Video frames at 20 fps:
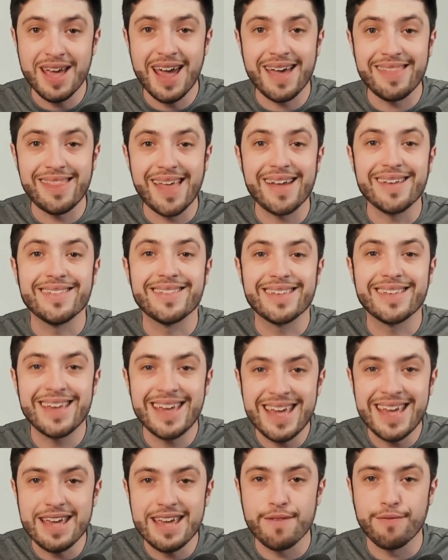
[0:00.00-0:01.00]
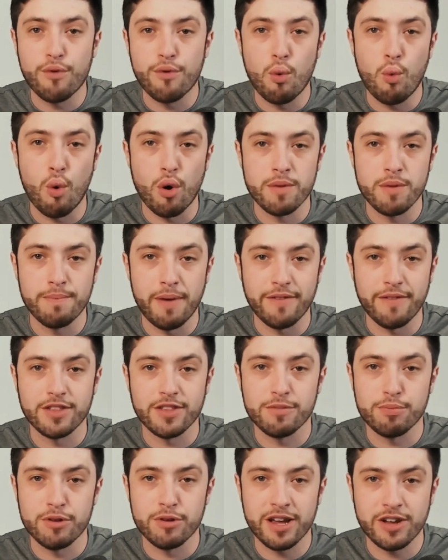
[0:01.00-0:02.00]
and that is key for Warren
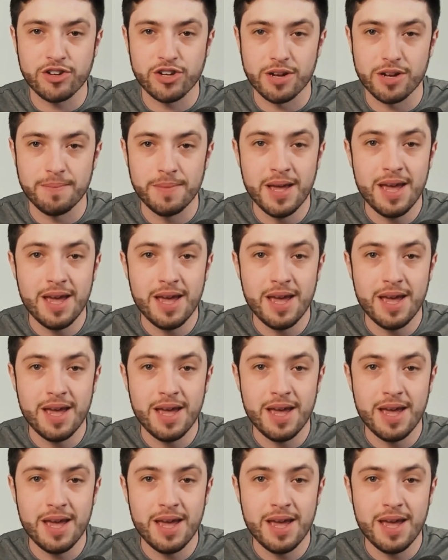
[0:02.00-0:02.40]
Buffett's prediction.